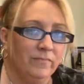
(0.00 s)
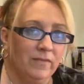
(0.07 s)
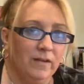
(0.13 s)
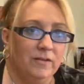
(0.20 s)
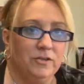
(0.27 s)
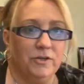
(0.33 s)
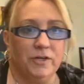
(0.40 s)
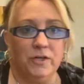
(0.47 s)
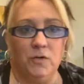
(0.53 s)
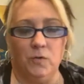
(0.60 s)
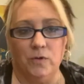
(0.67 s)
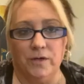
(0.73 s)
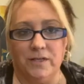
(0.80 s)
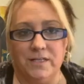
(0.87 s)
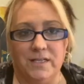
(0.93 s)
during
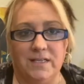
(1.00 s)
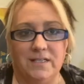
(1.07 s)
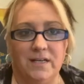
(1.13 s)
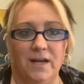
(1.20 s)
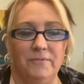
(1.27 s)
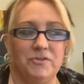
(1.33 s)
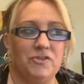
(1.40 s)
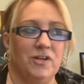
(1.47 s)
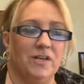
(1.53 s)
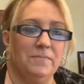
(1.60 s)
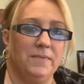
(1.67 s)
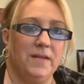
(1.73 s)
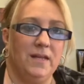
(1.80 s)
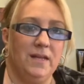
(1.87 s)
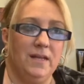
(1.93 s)
quarantine time, I was trying to
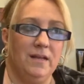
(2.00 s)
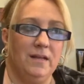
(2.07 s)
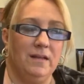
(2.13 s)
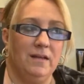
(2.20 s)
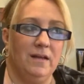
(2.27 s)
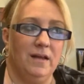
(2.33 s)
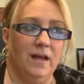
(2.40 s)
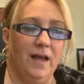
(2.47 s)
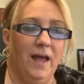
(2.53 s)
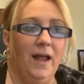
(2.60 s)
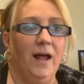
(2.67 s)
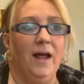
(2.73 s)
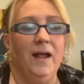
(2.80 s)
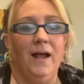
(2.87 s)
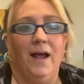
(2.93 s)
be,
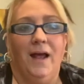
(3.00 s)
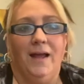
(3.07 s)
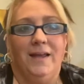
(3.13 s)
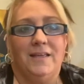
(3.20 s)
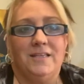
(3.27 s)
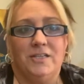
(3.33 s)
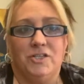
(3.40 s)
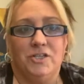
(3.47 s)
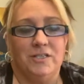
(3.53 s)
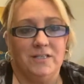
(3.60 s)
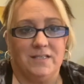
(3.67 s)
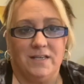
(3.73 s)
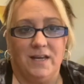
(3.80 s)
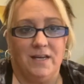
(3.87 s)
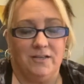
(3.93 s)
I guess I shouldn't
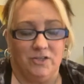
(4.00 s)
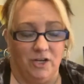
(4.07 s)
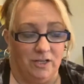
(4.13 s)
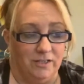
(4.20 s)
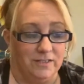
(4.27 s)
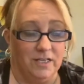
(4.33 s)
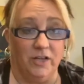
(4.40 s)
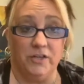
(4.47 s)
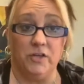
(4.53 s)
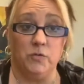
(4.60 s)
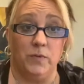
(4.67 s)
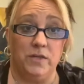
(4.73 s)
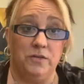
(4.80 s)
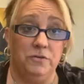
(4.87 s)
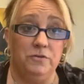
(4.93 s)
say chocolate's healthy because
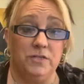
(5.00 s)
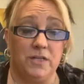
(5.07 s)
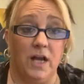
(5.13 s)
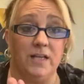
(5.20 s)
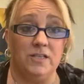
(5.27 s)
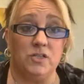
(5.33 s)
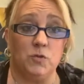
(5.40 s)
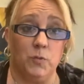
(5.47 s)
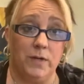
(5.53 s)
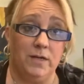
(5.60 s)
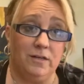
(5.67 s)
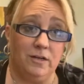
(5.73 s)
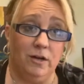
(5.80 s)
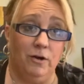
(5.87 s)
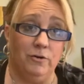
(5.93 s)
we used
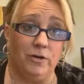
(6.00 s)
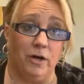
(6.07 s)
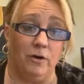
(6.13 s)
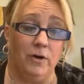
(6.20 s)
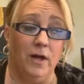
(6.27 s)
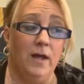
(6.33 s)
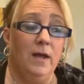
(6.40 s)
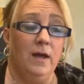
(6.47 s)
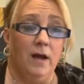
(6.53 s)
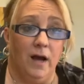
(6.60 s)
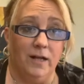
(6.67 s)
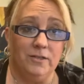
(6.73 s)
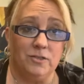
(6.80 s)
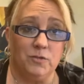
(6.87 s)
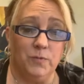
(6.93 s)
unsweetened cocoa.
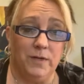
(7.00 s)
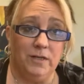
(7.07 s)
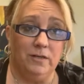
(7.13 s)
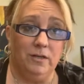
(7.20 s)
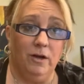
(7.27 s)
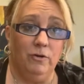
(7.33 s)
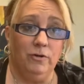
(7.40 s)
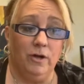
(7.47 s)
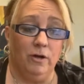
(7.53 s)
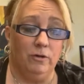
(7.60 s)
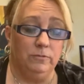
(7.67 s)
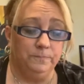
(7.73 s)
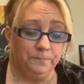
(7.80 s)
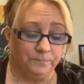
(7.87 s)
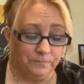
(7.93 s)
Unsweetened cocoa
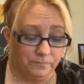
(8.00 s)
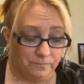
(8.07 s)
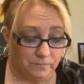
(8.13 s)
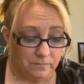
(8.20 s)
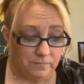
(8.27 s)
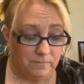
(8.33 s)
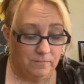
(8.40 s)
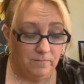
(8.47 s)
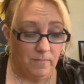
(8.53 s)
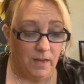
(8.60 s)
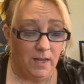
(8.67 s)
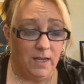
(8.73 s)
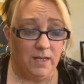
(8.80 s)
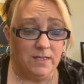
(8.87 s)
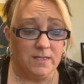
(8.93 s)

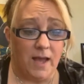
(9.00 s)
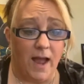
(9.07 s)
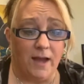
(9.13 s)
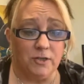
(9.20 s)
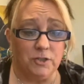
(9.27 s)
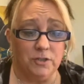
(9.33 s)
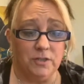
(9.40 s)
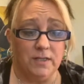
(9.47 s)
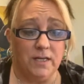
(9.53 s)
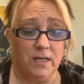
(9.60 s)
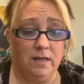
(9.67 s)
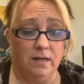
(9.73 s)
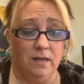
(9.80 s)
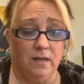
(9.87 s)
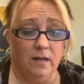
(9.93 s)
is
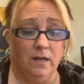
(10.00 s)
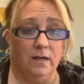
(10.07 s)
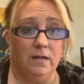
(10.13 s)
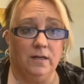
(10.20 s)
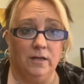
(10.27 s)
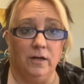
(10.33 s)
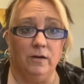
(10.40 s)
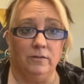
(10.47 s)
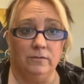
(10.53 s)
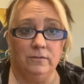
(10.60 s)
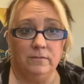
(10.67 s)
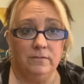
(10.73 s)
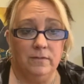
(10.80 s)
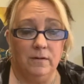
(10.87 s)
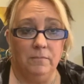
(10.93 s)
actually, you know,
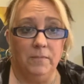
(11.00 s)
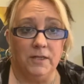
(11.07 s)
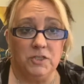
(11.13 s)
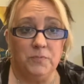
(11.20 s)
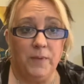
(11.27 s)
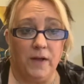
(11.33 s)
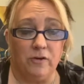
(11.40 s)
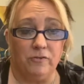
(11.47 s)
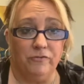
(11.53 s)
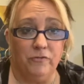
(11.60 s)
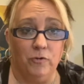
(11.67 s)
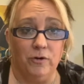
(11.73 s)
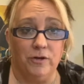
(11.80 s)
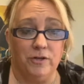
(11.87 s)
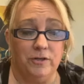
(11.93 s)
much better
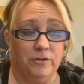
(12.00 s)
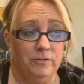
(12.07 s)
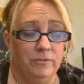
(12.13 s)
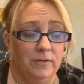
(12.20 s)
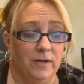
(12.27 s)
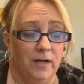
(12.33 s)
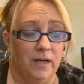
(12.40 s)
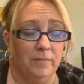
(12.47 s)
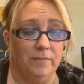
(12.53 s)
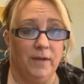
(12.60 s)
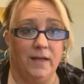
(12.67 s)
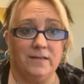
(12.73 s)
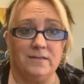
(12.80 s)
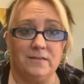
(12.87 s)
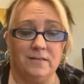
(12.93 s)
for you.
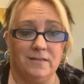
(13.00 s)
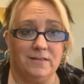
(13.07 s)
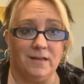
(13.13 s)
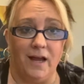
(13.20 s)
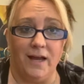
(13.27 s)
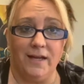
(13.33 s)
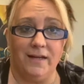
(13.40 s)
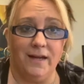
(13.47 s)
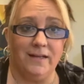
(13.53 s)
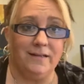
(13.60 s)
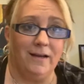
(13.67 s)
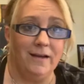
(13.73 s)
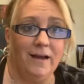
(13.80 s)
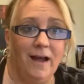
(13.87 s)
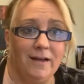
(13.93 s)
It's high in
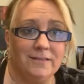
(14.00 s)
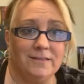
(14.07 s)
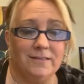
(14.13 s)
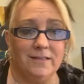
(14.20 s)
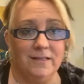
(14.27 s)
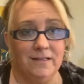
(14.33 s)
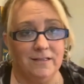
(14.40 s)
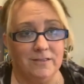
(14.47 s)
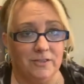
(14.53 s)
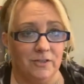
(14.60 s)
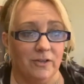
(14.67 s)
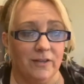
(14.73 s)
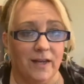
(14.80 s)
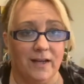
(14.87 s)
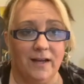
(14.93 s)
antioxidants and
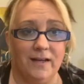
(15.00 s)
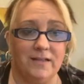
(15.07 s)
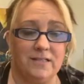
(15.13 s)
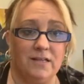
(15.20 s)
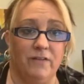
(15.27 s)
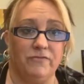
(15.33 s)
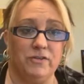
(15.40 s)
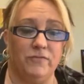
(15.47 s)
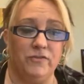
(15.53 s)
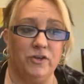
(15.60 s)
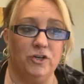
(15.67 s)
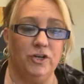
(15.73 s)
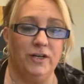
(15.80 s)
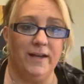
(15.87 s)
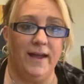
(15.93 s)
all that kind of stuff. So if you're
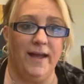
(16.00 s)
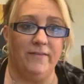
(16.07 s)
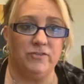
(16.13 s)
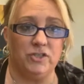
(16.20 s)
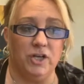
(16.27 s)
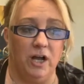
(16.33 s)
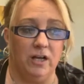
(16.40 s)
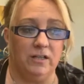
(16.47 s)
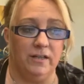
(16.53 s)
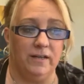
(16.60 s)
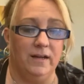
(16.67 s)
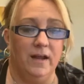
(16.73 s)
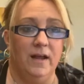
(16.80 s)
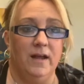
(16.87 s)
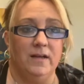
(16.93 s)
gonna have chocolate,
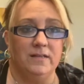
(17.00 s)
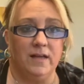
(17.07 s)
to